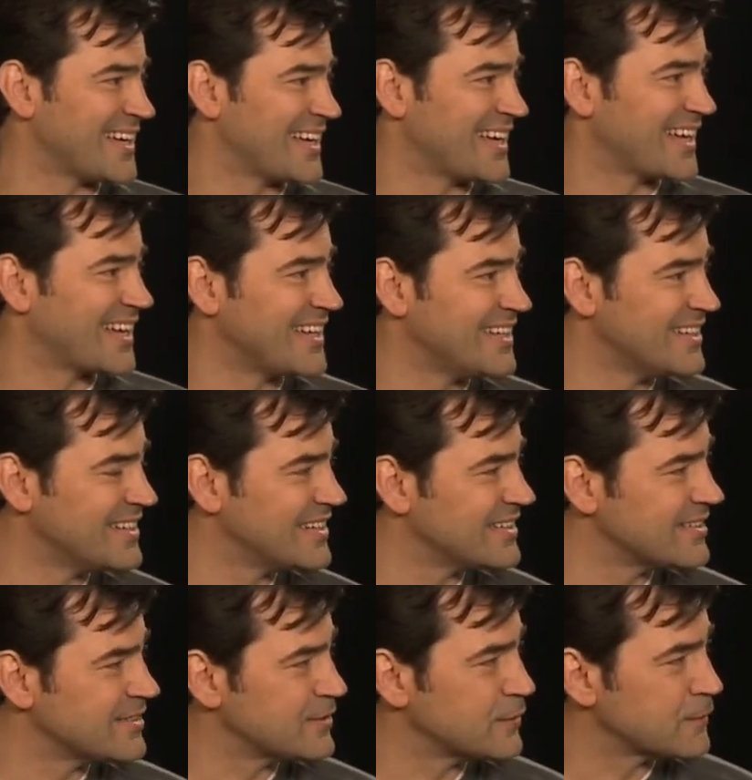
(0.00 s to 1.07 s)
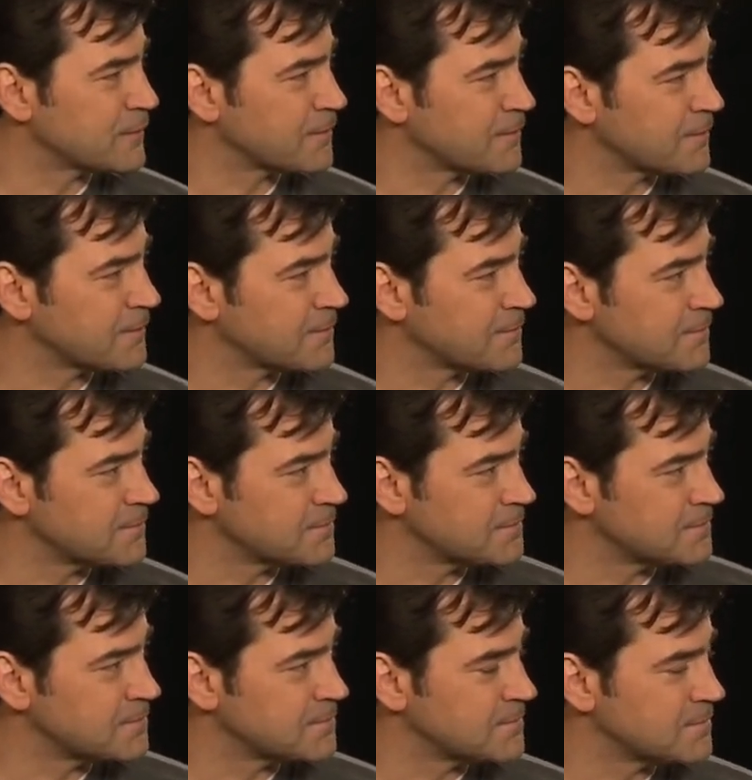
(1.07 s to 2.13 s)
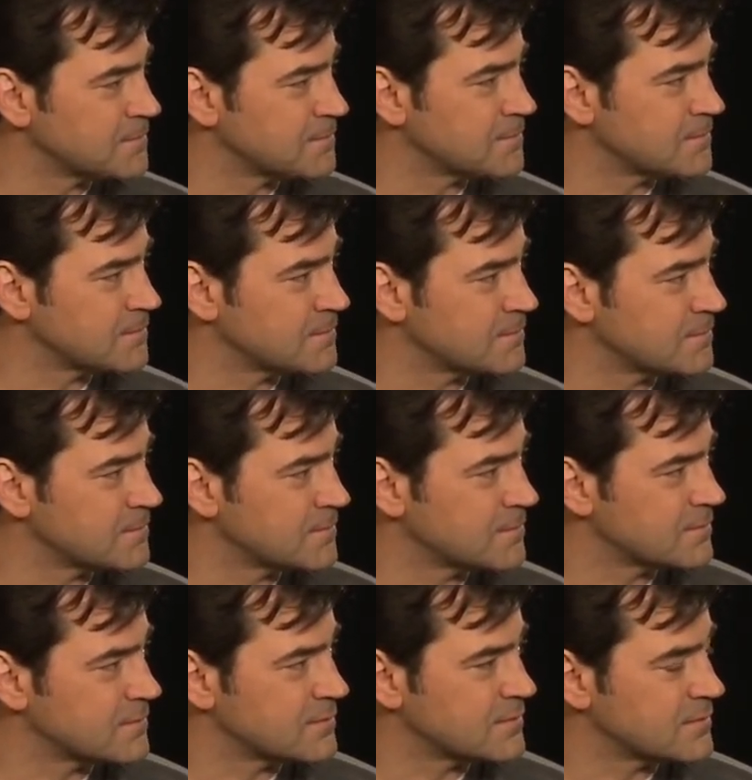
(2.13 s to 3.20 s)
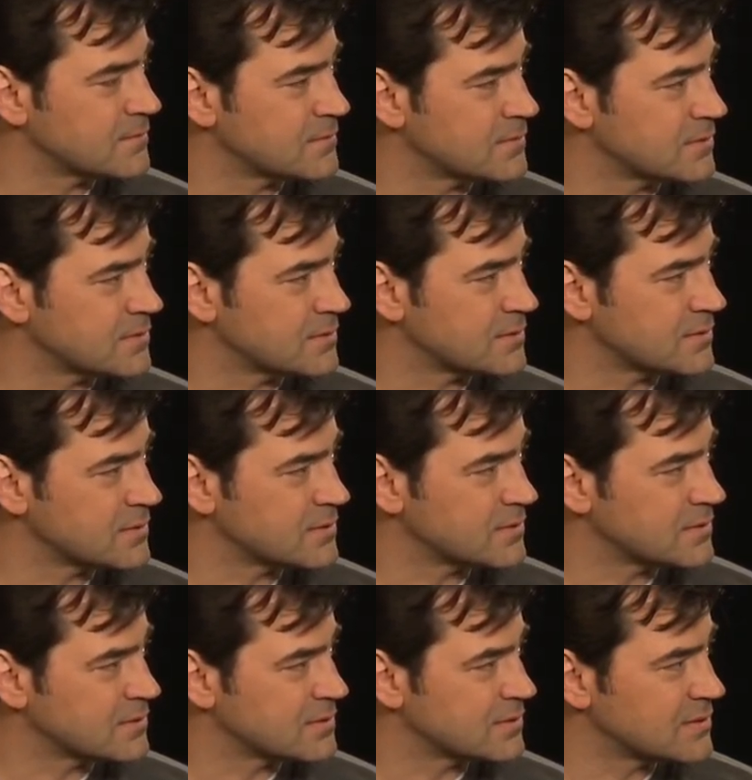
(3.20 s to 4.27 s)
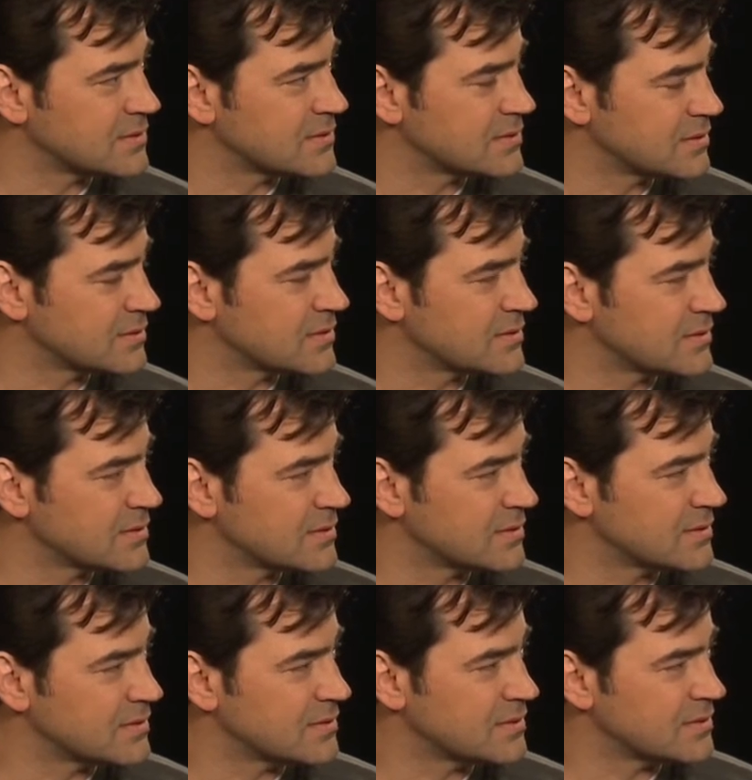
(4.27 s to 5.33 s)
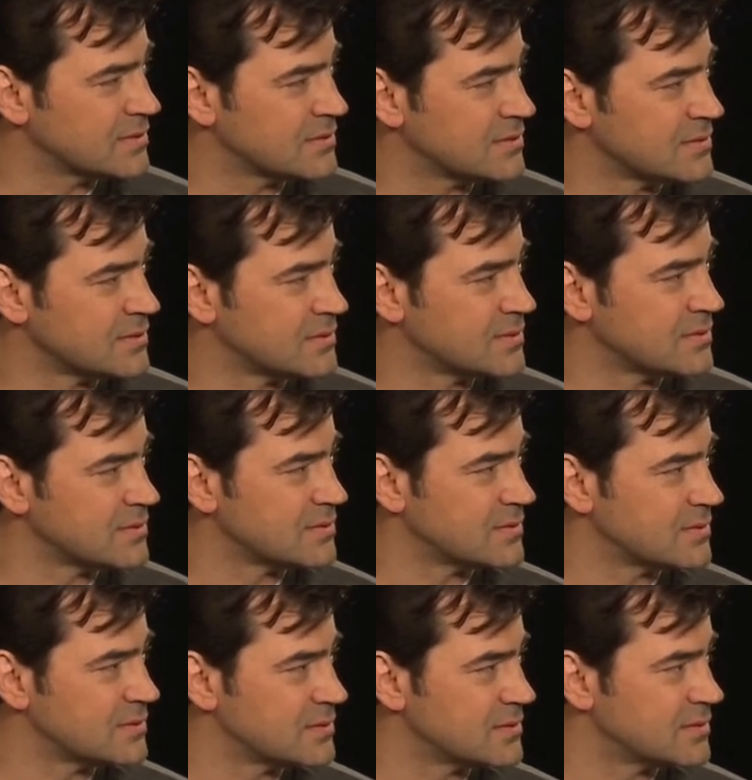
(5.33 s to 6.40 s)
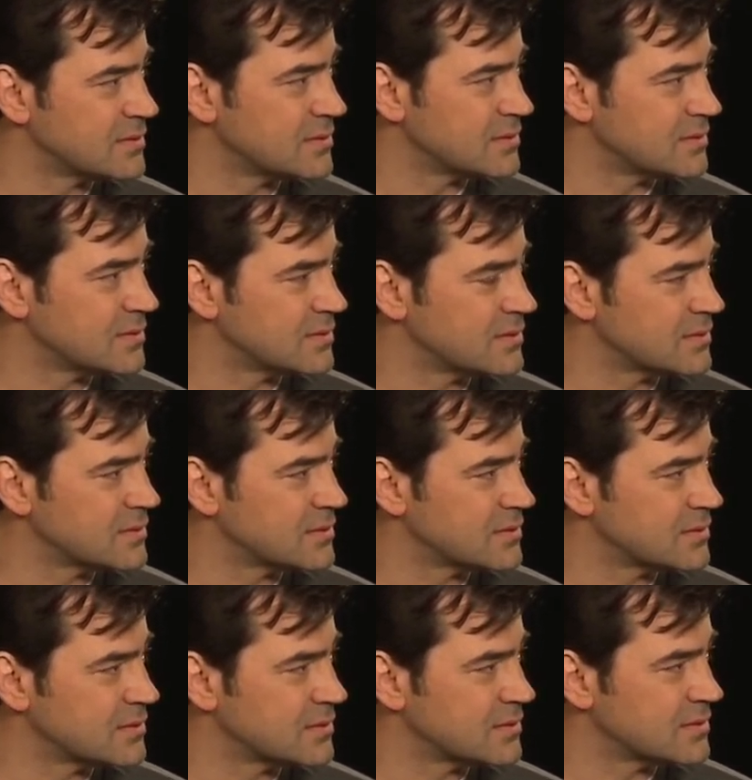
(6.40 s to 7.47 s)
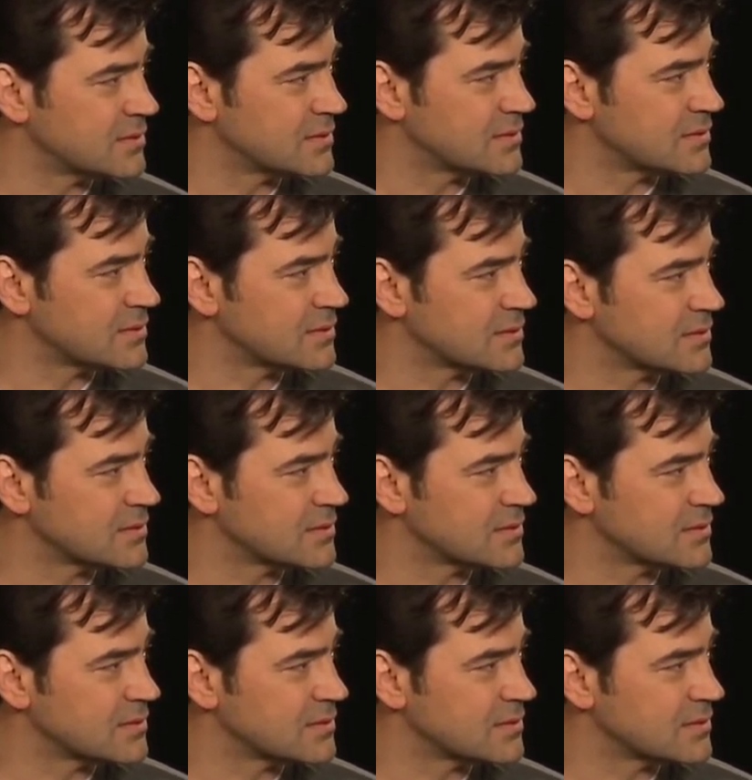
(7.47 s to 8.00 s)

(not speaking)